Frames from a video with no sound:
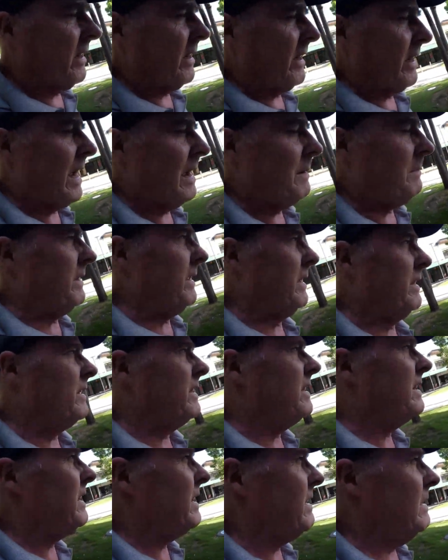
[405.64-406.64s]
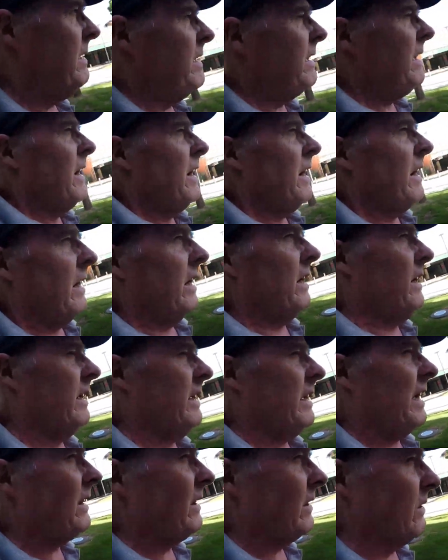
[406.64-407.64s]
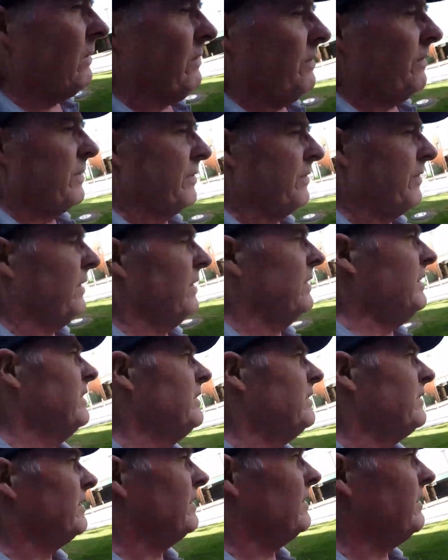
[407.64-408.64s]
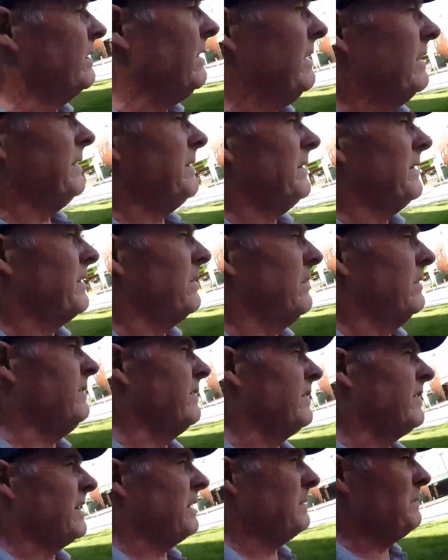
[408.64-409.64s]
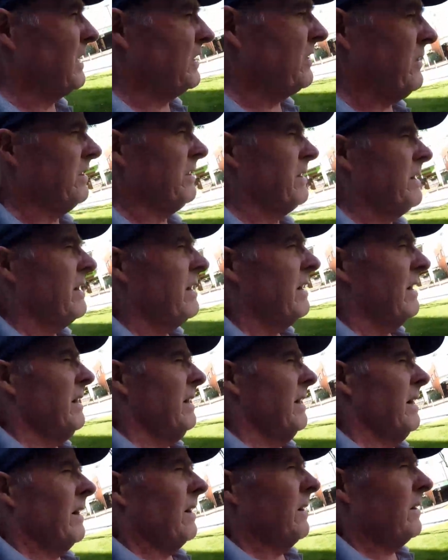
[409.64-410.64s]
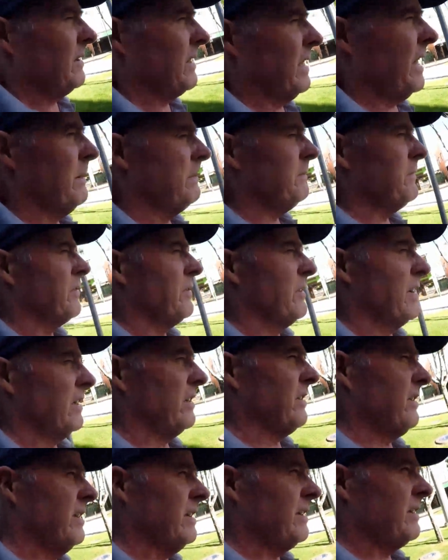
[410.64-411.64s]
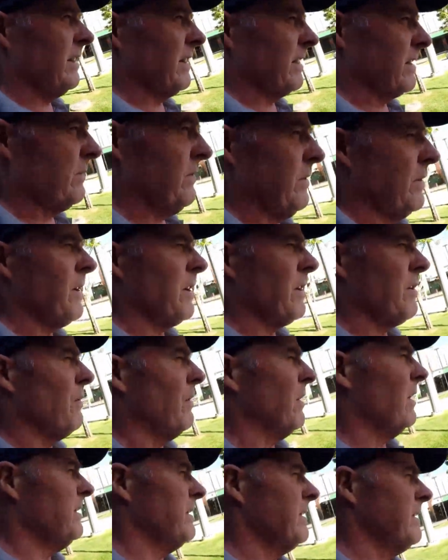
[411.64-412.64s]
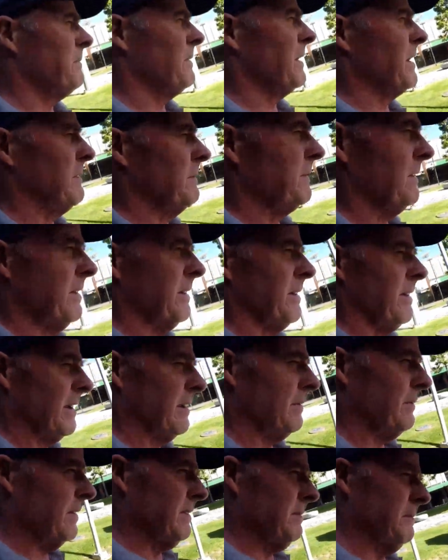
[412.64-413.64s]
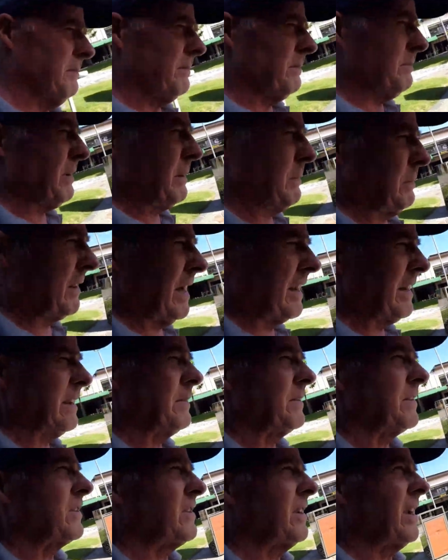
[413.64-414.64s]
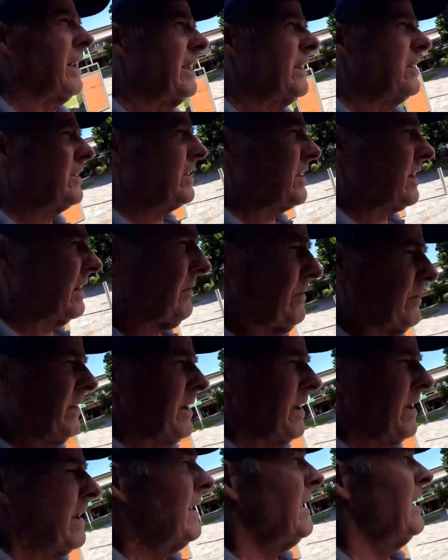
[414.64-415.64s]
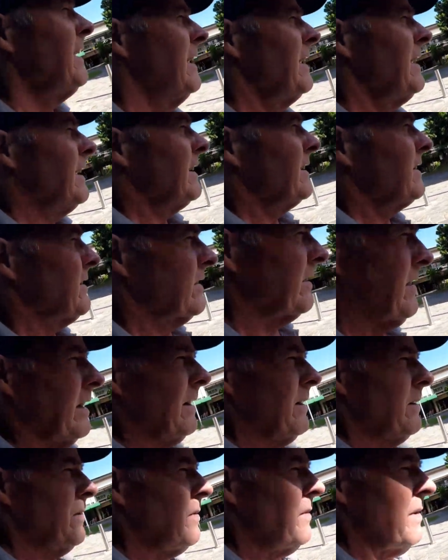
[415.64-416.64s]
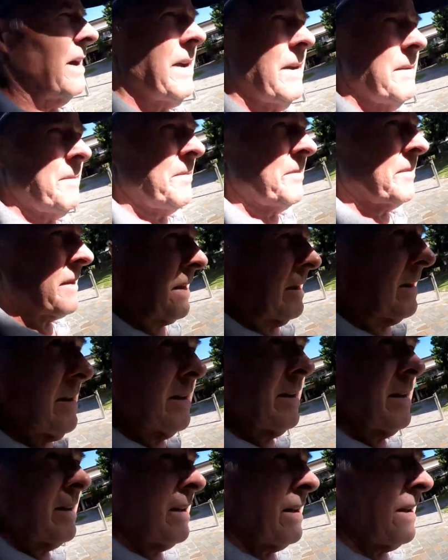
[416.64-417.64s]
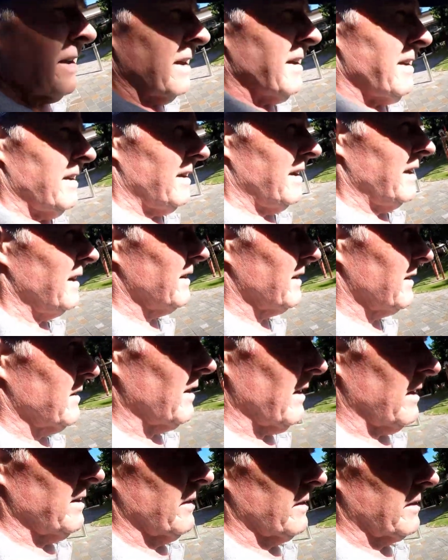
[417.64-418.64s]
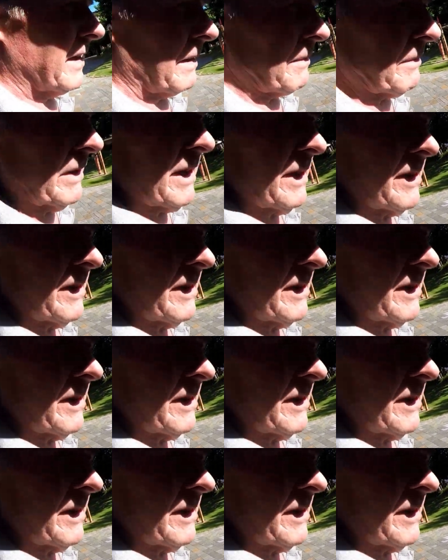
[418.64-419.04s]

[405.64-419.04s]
something happening there. I had a look for furniture, uh, couldn't see much on Gumtree. It seems like it's very quiet at the moment, even people aren't even selling stuff. So um, yeah, I, I looked up